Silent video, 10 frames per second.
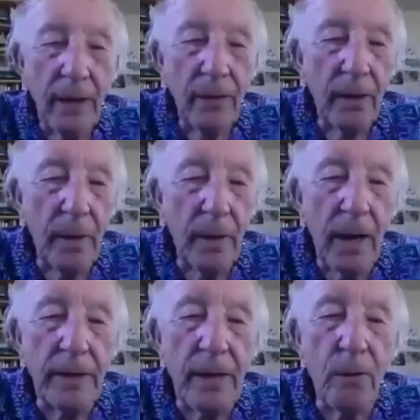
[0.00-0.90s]
I'd never
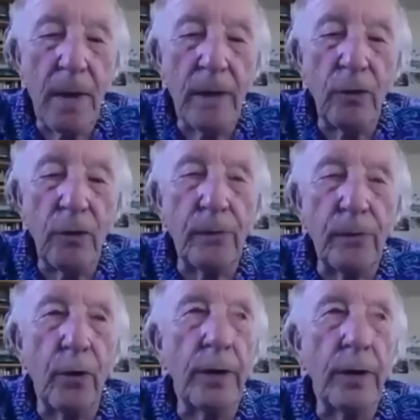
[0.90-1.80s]
met you before, and
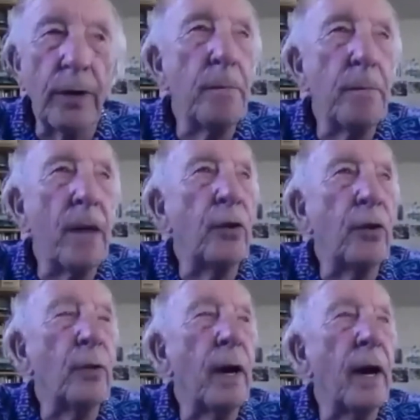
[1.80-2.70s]
I met you,
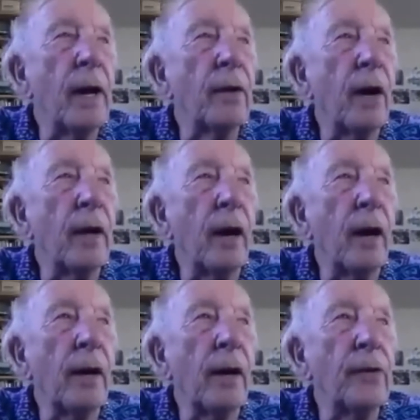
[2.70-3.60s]
and I
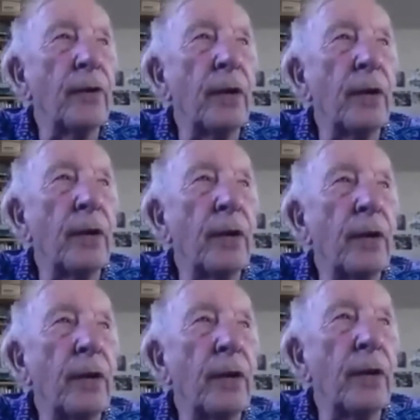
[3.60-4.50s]
said to you,
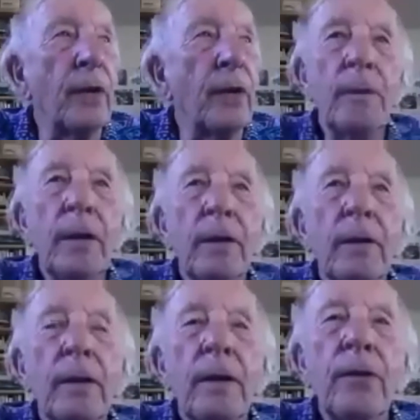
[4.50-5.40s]

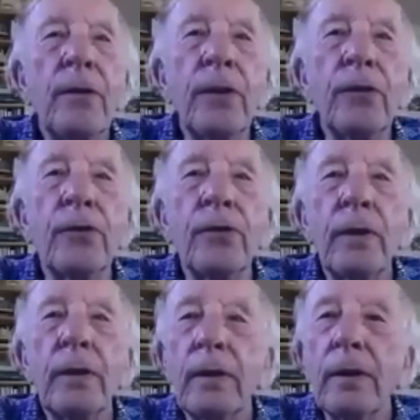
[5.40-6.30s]
is this
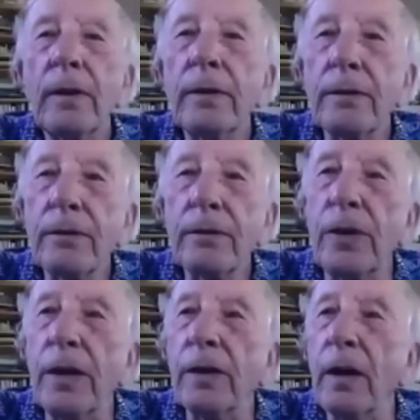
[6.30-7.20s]
SICA
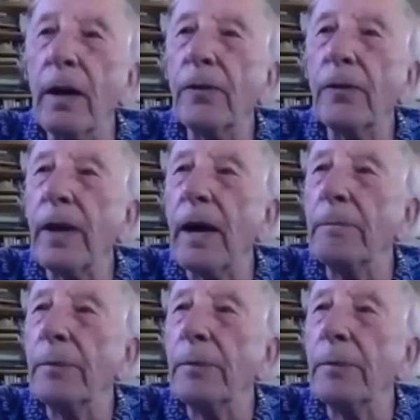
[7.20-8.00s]
arts camp?